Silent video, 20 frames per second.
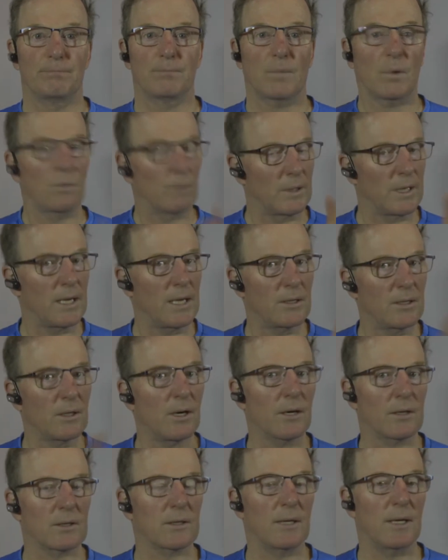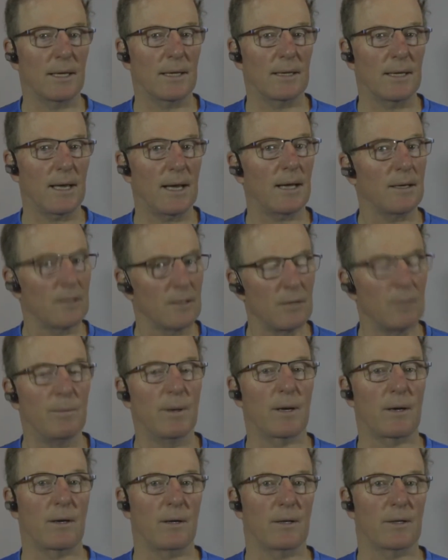When he talks like that, you
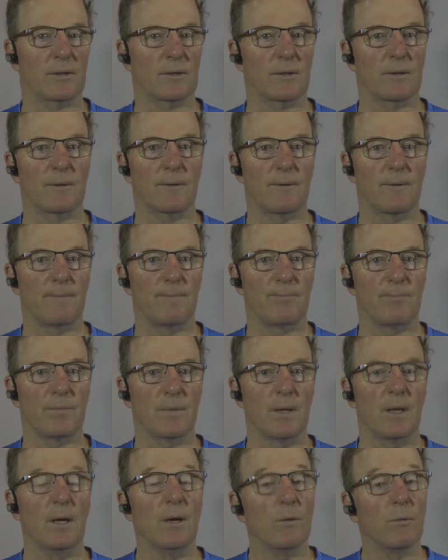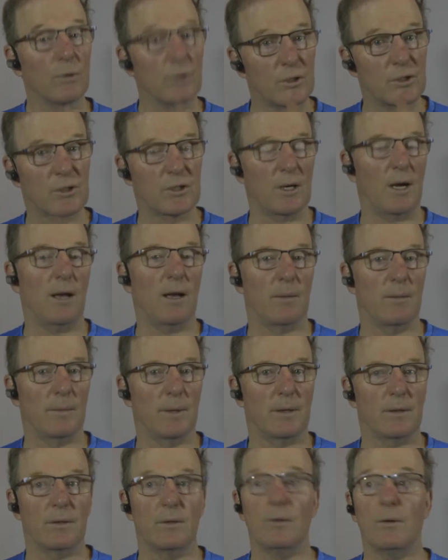better listen. When
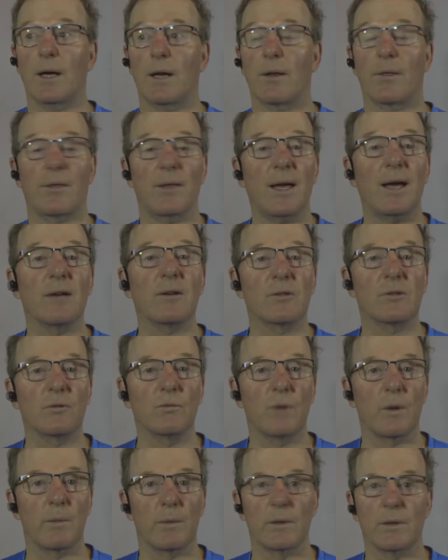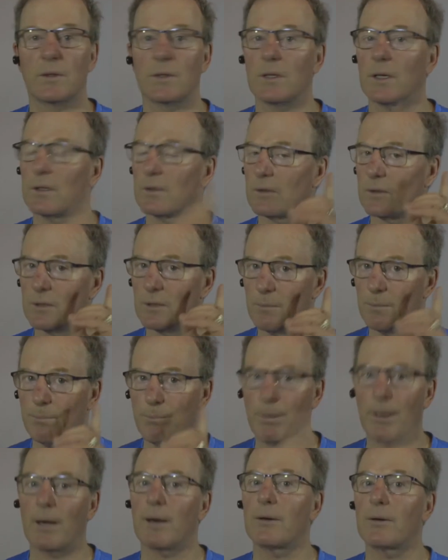Solomon, who had 1,000 women, says, you
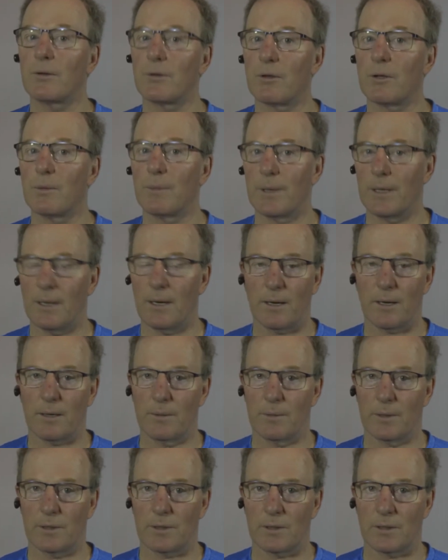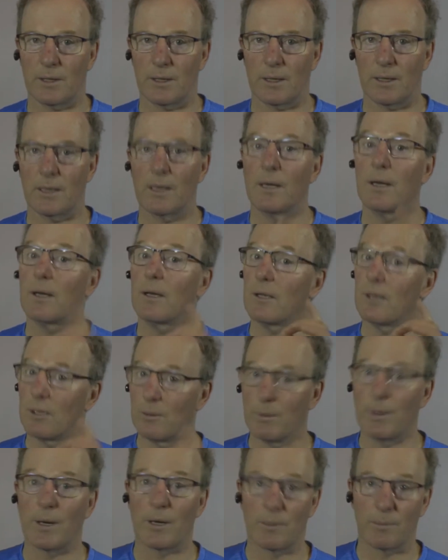better do the monogamous thing,
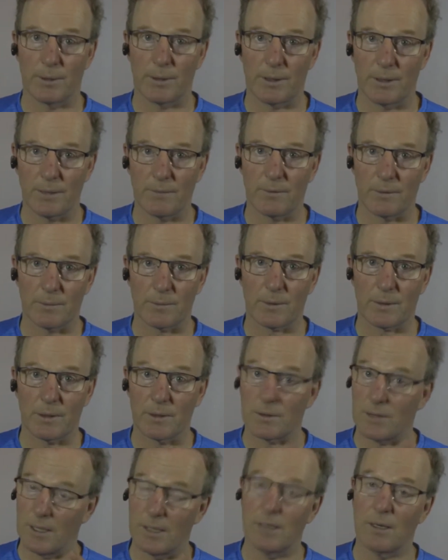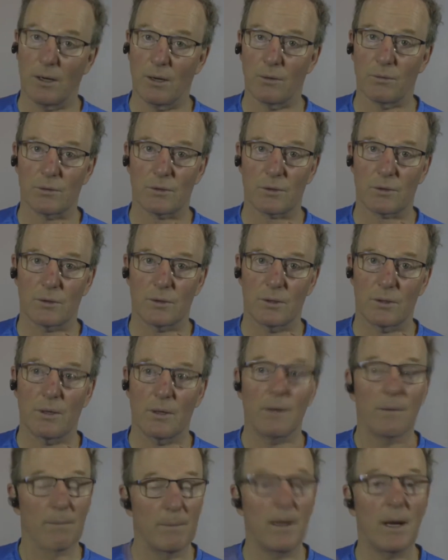you better believe him, because he knows.
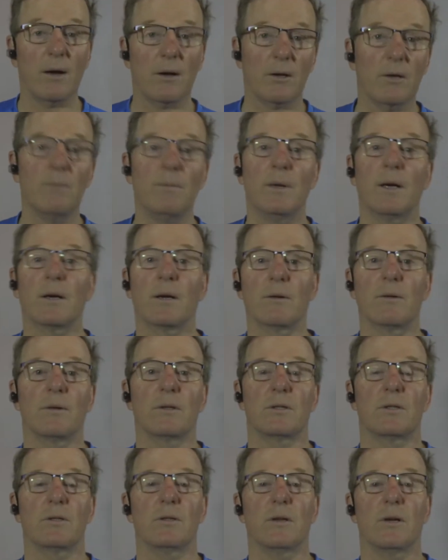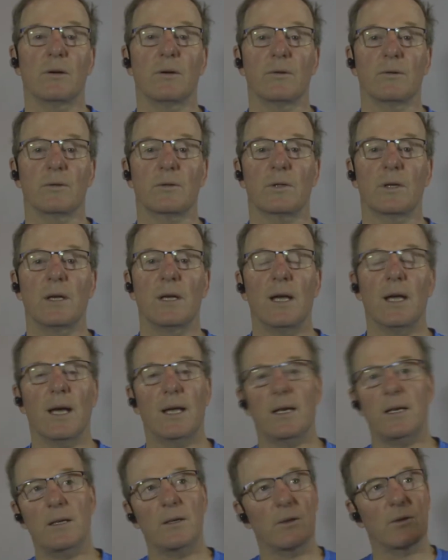Malcolm Muggeridge knows,
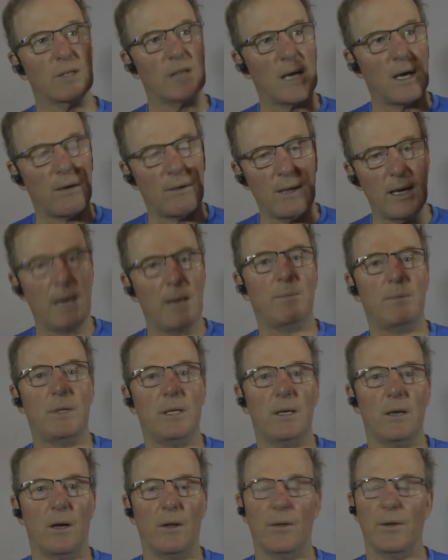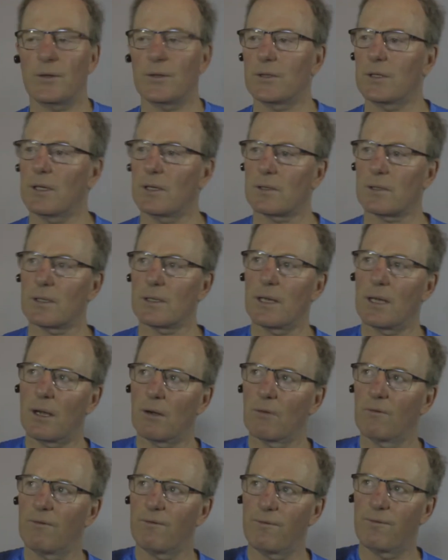and he knows how empty all this is and
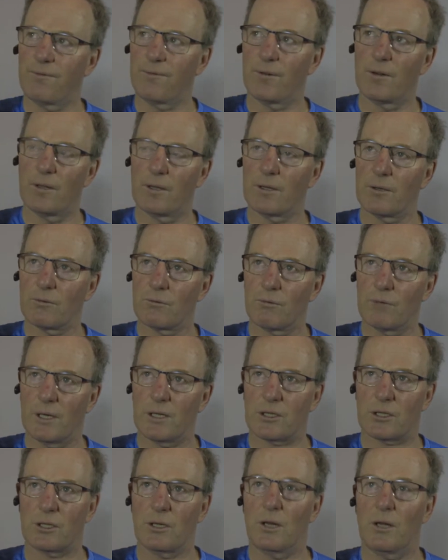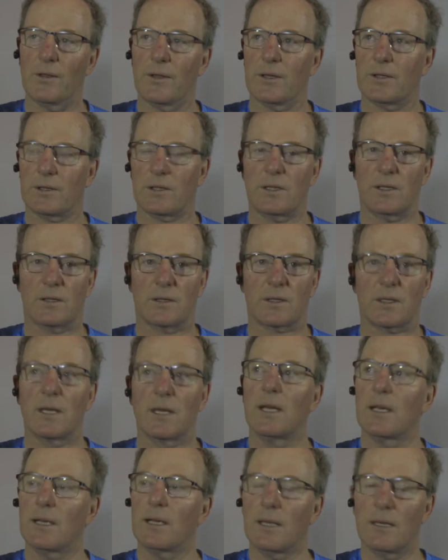how full and rich all this is
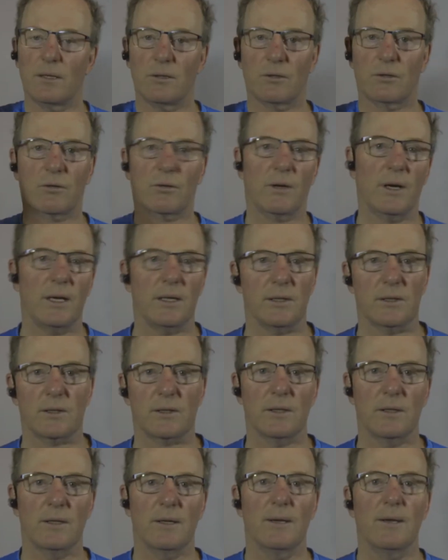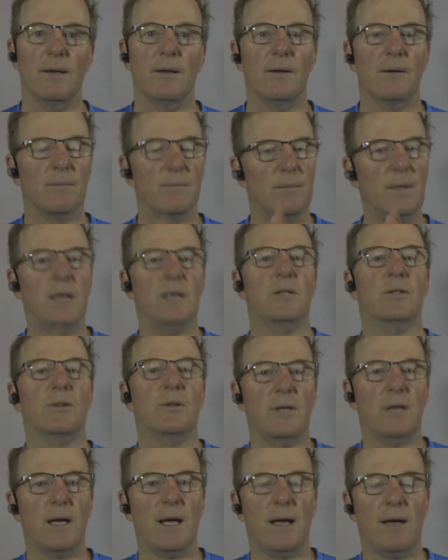in Christ. Make
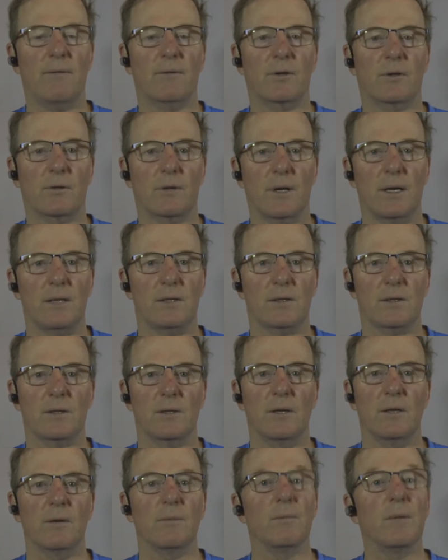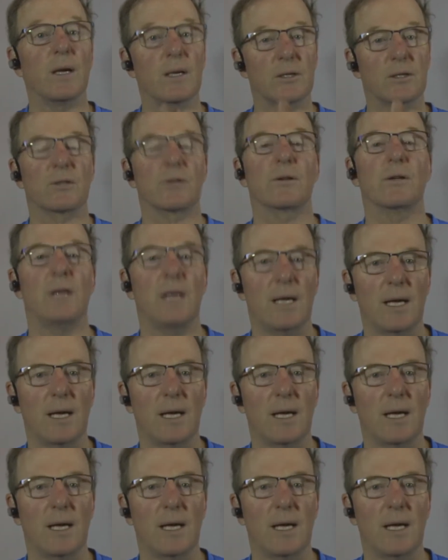sure you have Christ. Make sure he